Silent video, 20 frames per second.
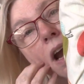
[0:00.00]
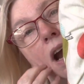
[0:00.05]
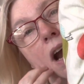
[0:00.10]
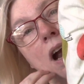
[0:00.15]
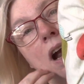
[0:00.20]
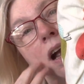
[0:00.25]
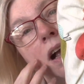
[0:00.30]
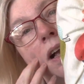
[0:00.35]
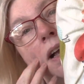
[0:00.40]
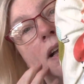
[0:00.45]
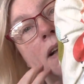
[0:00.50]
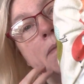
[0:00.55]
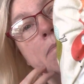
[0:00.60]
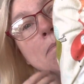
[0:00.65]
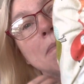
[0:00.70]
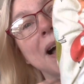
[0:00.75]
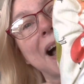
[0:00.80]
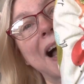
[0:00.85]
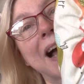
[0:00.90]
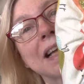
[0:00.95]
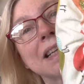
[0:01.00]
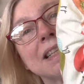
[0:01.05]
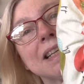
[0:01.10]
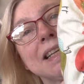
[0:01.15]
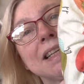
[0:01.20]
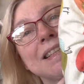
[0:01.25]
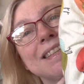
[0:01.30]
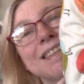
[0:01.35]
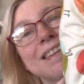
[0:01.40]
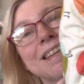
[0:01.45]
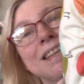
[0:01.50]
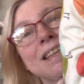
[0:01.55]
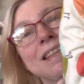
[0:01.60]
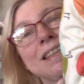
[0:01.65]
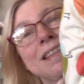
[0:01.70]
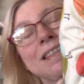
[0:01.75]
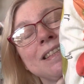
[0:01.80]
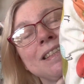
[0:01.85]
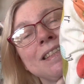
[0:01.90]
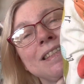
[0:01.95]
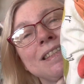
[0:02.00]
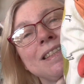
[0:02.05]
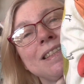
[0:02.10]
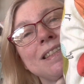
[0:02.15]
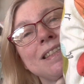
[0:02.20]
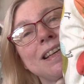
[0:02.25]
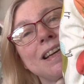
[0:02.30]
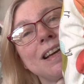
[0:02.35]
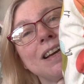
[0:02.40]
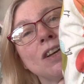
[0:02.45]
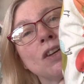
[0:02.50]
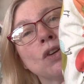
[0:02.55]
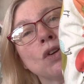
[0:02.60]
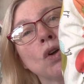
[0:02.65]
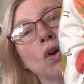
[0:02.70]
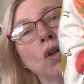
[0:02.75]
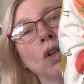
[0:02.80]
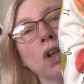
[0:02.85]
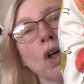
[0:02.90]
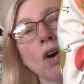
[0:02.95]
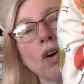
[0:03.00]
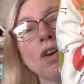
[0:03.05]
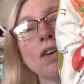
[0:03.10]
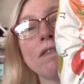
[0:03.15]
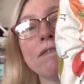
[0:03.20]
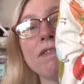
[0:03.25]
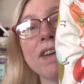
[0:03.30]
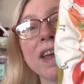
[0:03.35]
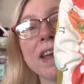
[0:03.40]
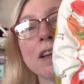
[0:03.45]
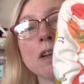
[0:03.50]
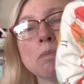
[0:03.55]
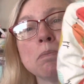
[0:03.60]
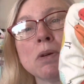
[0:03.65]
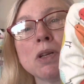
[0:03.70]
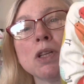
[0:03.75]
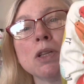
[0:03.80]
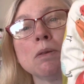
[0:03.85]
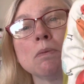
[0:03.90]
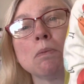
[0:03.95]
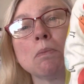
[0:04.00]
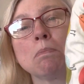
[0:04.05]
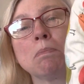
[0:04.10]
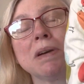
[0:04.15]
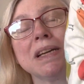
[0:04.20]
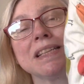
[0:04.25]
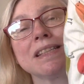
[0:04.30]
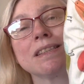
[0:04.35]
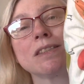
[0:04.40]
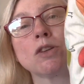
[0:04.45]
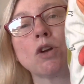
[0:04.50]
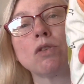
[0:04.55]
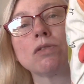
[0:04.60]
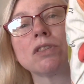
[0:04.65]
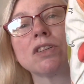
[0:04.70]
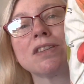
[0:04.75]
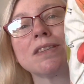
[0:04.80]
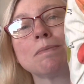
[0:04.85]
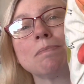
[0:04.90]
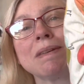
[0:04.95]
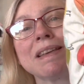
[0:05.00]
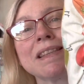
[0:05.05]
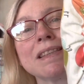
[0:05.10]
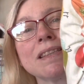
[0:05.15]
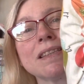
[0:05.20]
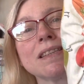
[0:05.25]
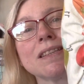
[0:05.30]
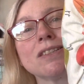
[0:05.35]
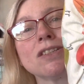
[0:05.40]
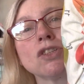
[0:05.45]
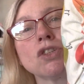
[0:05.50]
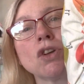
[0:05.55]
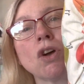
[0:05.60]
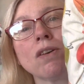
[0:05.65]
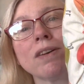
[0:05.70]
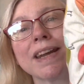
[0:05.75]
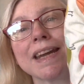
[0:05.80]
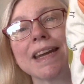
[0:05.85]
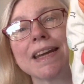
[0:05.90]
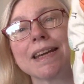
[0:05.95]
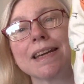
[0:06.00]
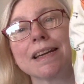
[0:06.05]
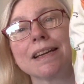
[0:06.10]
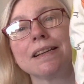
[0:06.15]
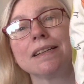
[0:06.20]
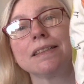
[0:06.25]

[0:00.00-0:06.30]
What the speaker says: and it is no longer available, but it's Dr. Smith's tonic